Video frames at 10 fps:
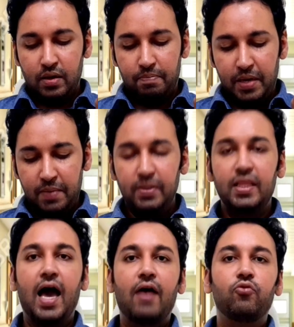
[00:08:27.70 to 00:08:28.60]
People
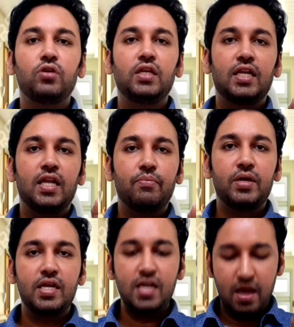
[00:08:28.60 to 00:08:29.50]
have only a
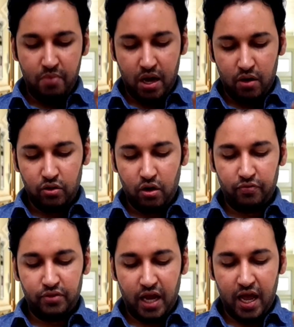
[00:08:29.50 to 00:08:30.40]
limited amount
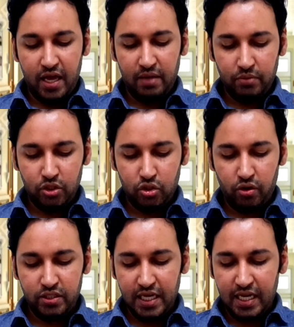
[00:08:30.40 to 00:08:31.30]
of time, so
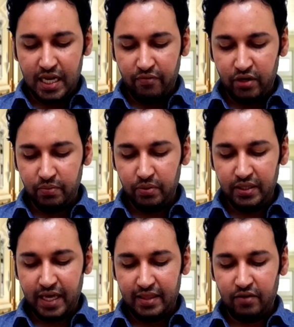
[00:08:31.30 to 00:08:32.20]
it's inevitable
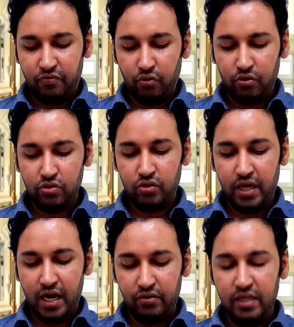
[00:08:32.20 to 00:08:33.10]
that they focus on
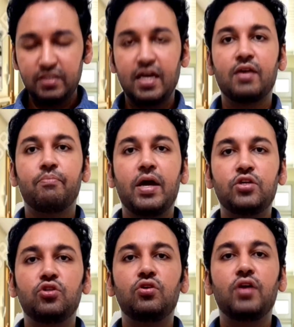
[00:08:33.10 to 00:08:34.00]
areas that are
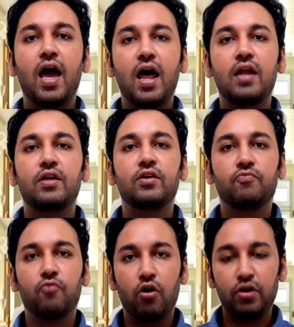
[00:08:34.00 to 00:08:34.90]
measured and
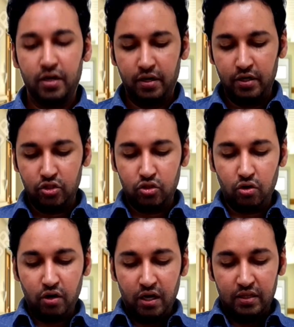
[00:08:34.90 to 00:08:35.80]
rewarded.
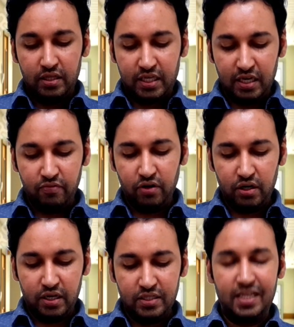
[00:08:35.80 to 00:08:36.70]
So the key
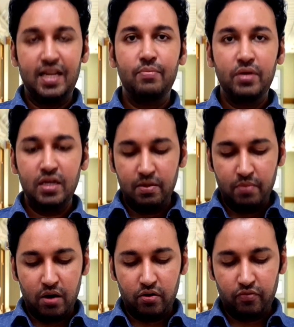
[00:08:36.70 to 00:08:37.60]
word is limited
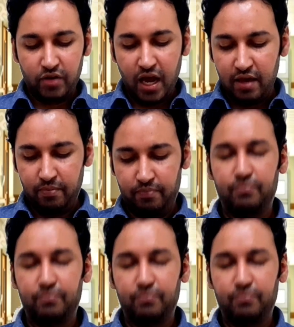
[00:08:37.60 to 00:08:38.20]
amount of time.